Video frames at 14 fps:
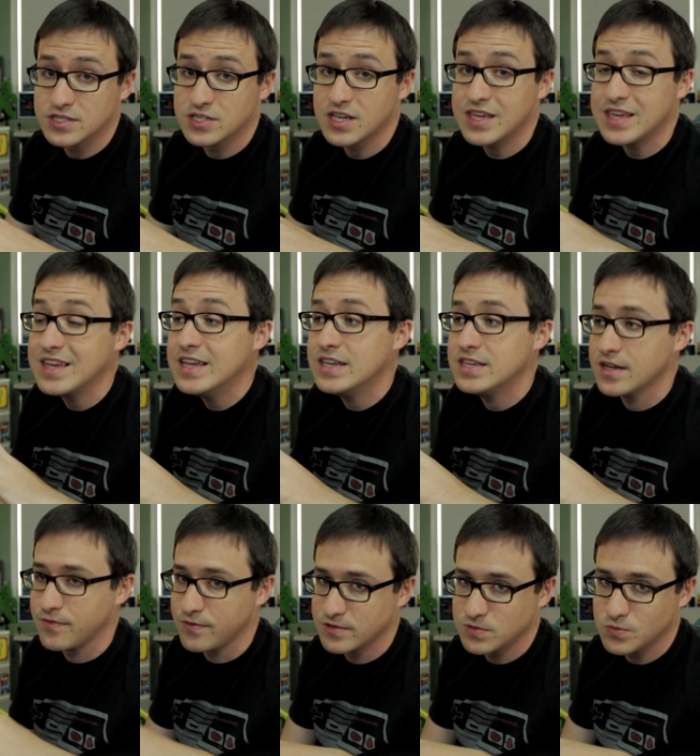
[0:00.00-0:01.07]
is a key
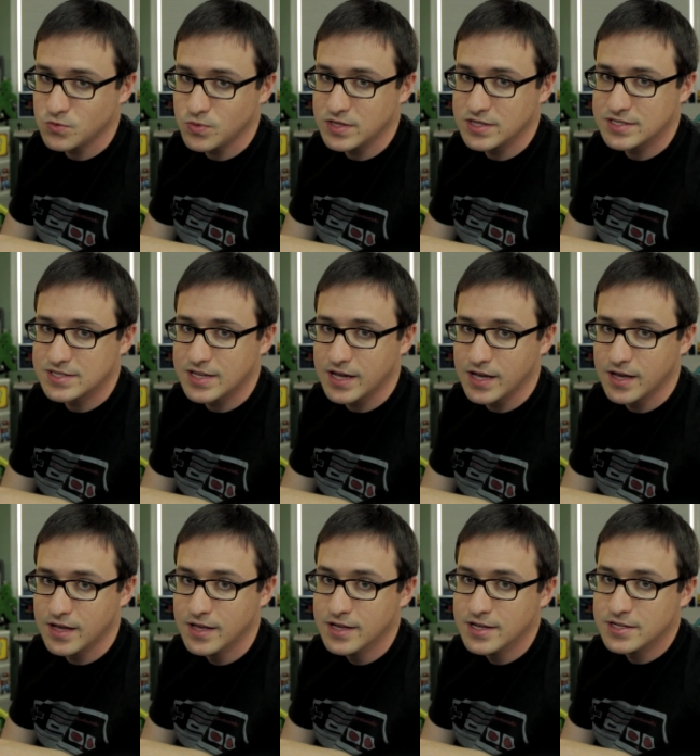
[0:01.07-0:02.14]
difference between the
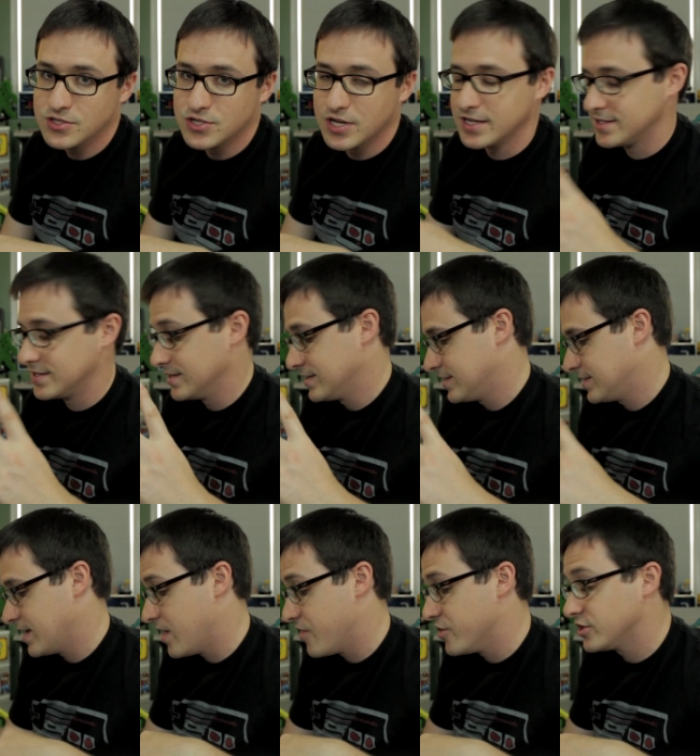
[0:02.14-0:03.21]
Sega Genesis
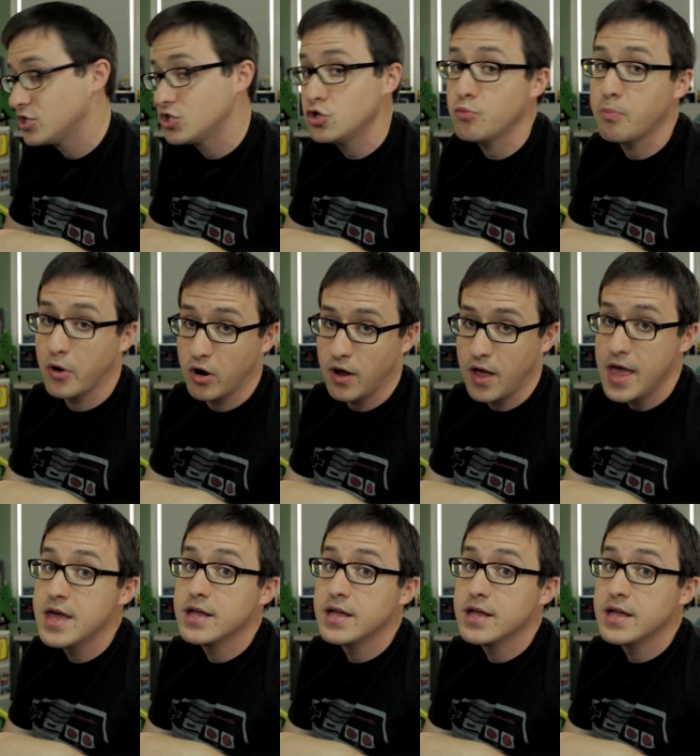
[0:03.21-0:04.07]
and the Super